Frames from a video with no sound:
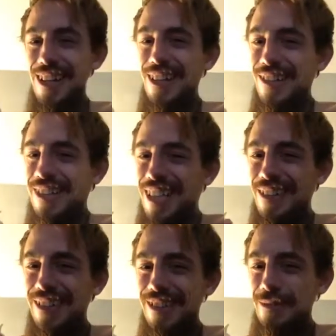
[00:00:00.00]
ain't no
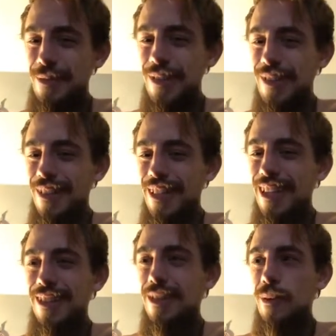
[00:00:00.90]
secrets no more. There ain't
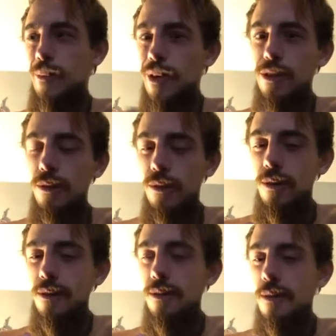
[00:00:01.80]
nothing to work
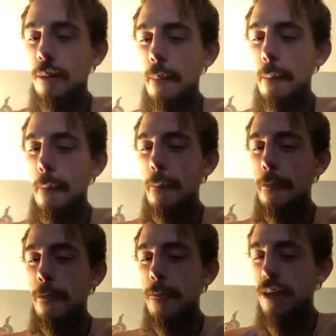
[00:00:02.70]
toward.
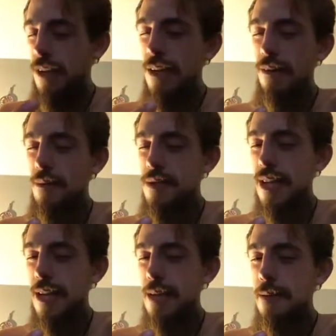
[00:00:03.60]
You get what I'm
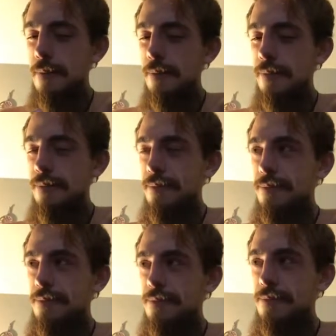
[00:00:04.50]
saying?
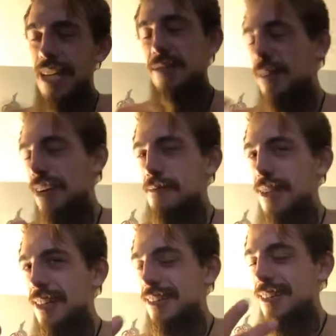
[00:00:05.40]
That's what I'm
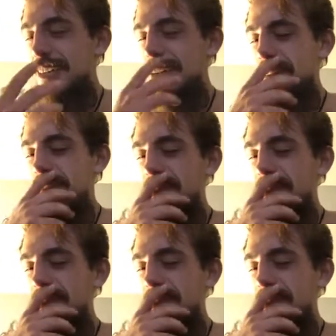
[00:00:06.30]
trying to say.